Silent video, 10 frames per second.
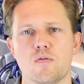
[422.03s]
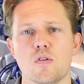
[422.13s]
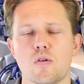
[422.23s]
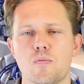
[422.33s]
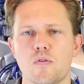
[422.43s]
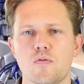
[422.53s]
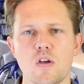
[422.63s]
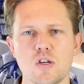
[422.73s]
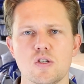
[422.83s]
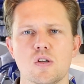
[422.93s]
If you're a
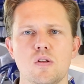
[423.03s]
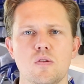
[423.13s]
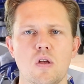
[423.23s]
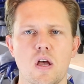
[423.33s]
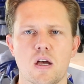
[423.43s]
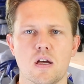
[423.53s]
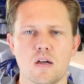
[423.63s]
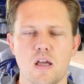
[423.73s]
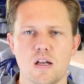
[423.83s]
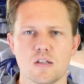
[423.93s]
professional
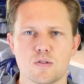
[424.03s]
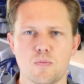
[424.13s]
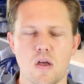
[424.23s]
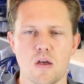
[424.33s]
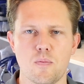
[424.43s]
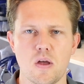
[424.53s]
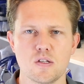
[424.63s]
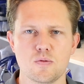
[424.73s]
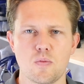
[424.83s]
LS paint